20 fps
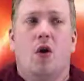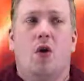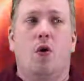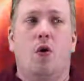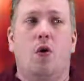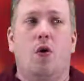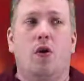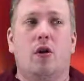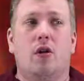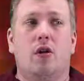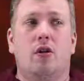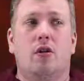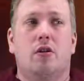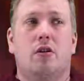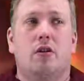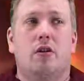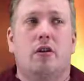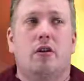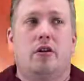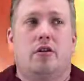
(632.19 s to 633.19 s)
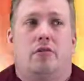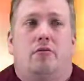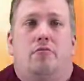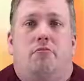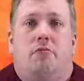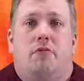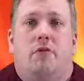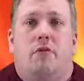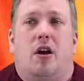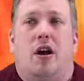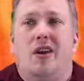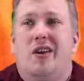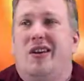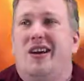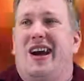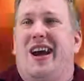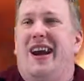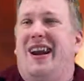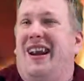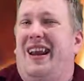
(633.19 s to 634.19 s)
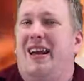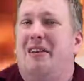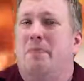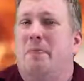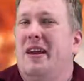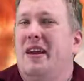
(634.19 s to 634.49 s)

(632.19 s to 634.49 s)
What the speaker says: Or are you kind of like